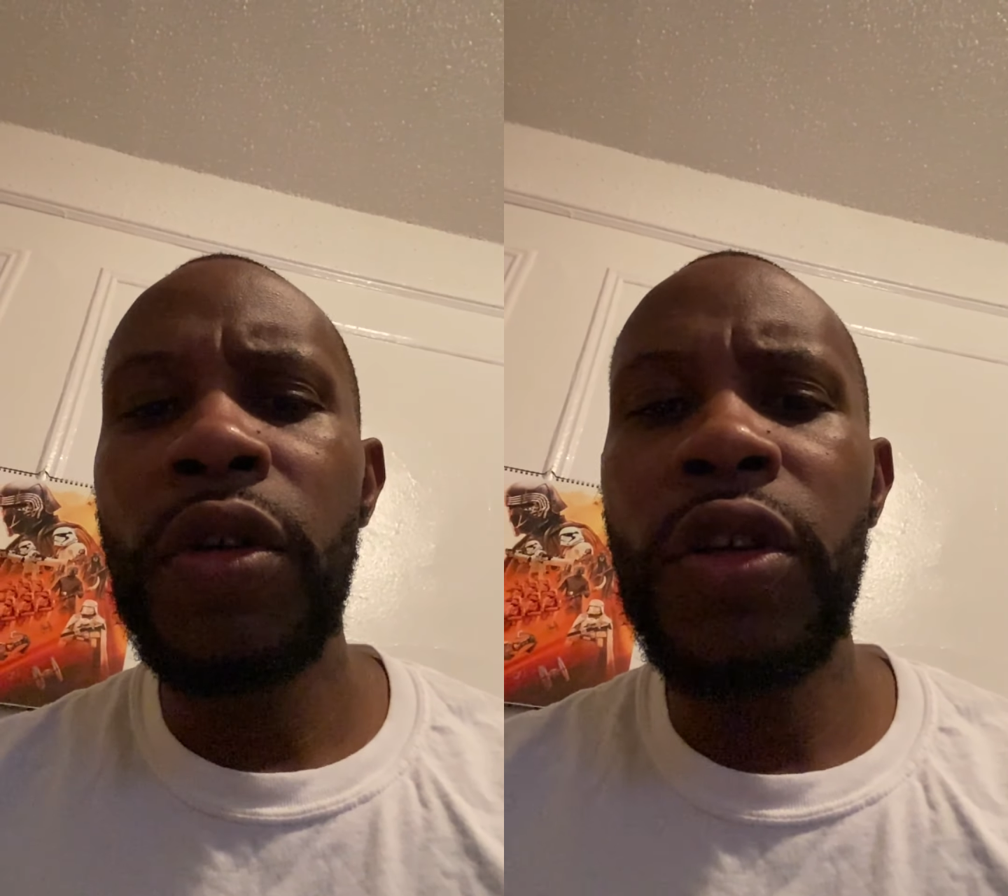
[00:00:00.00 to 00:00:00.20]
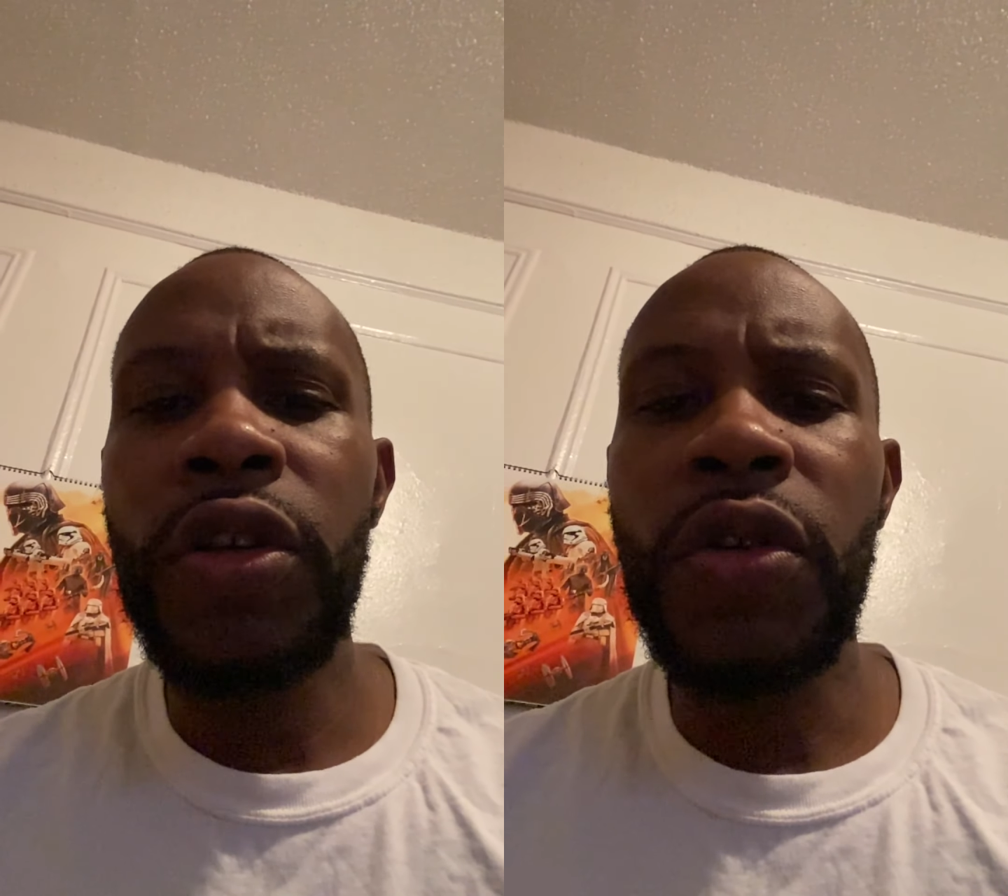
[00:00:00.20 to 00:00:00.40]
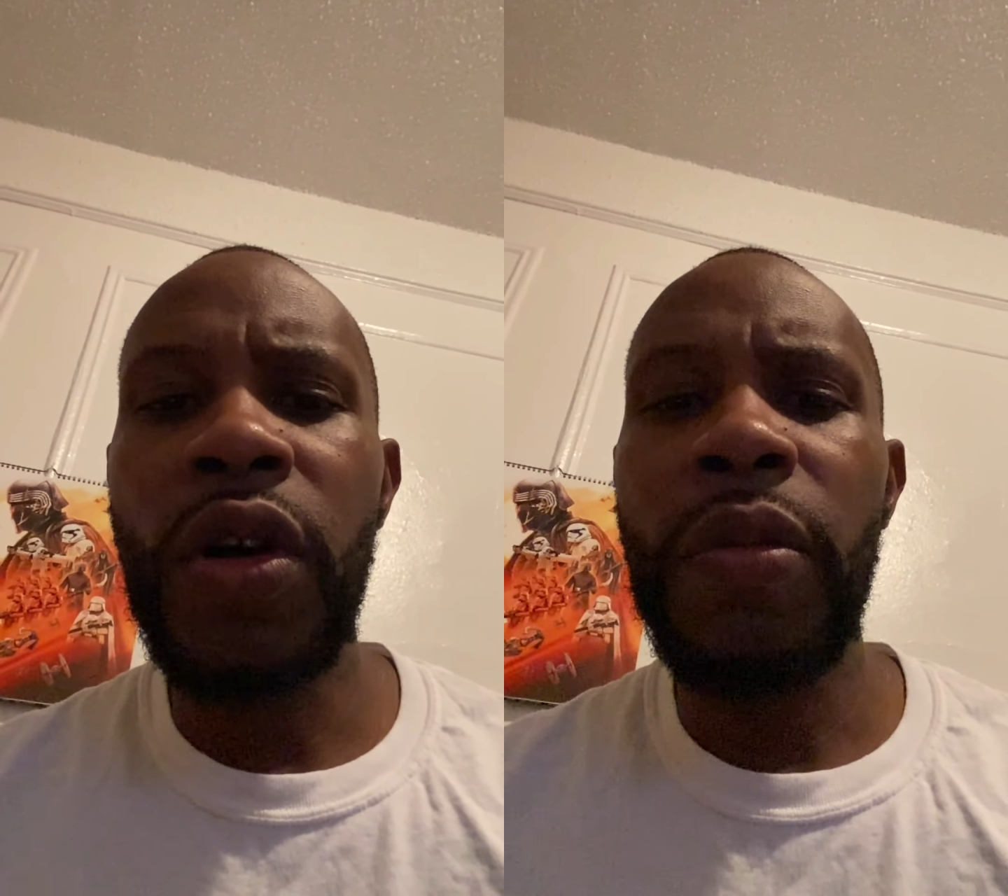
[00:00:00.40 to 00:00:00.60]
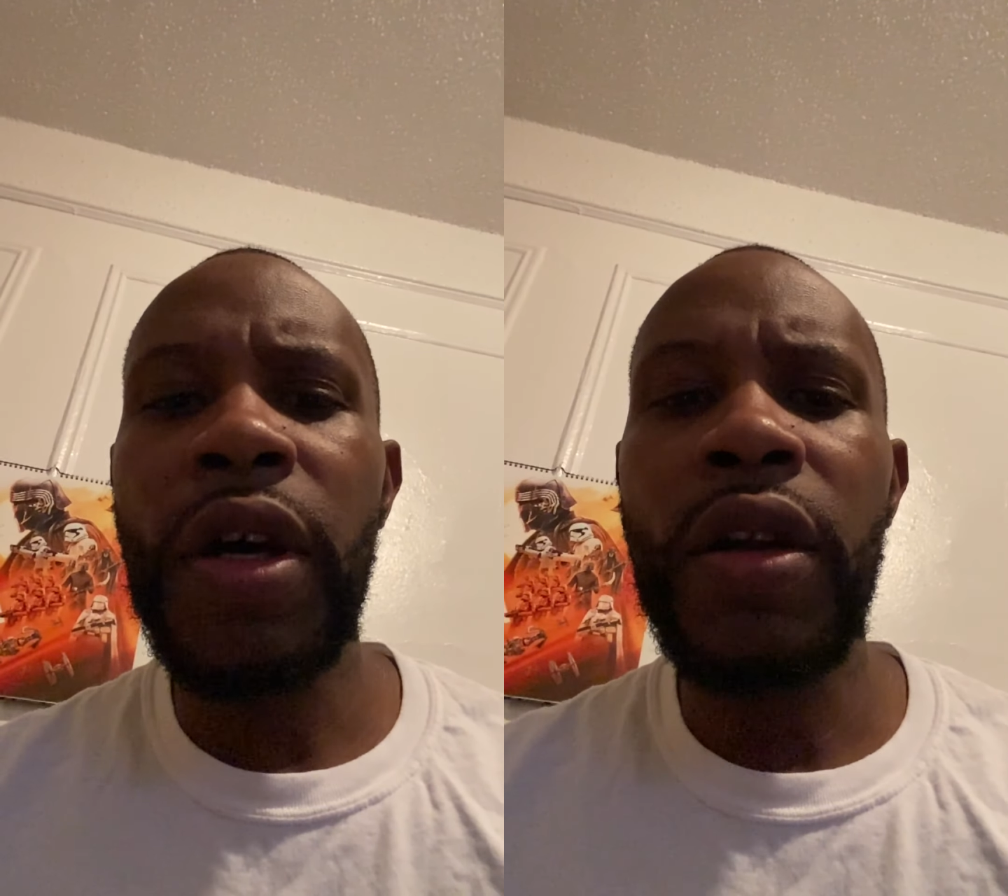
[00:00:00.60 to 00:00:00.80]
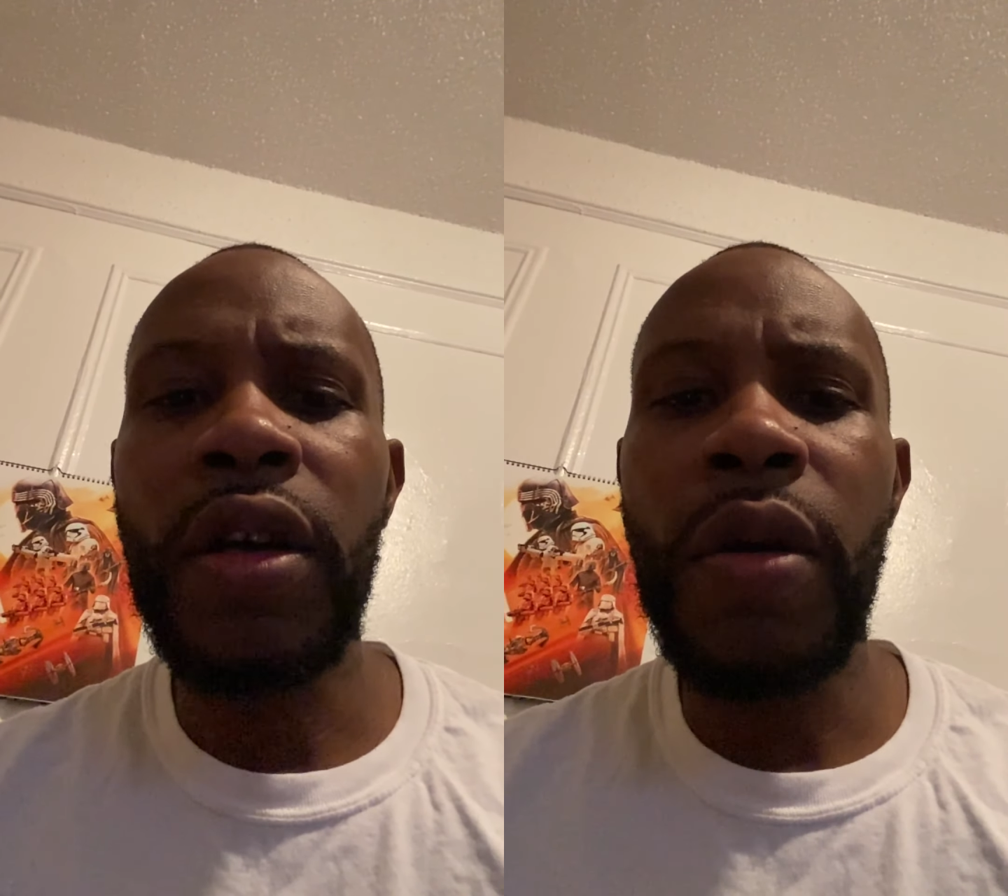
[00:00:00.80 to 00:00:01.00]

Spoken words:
wanted to talk about a